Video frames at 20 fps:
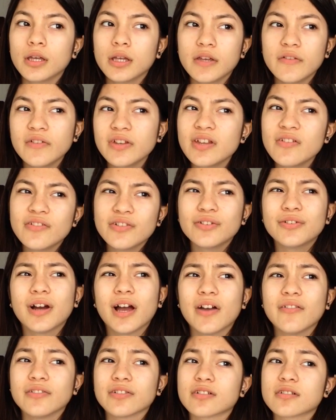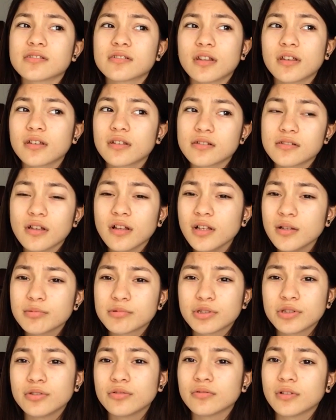Even if you don't have hairs, like, it's all
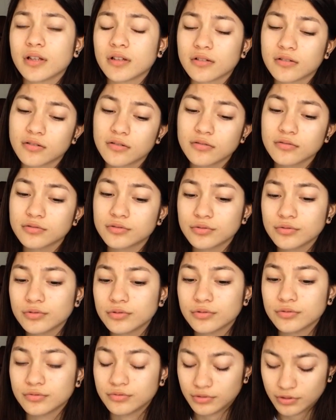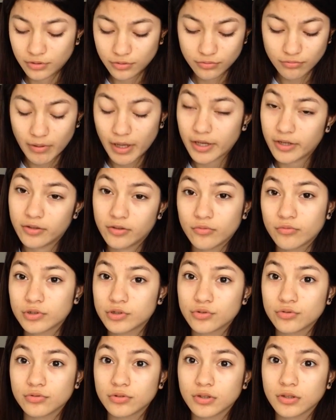up to you. Like, girl, do you. It don't matter
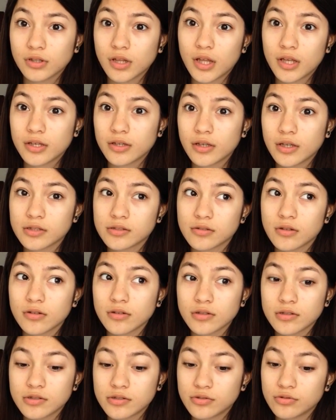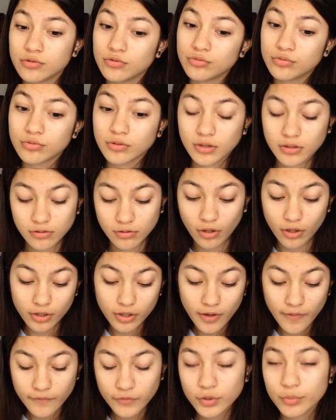what you look like as long as you
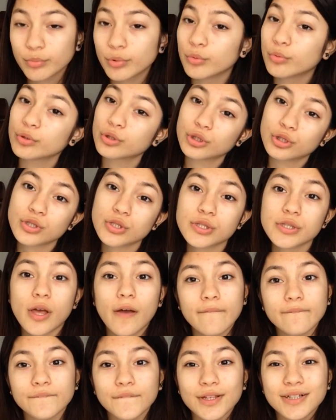are comfortable with yourself.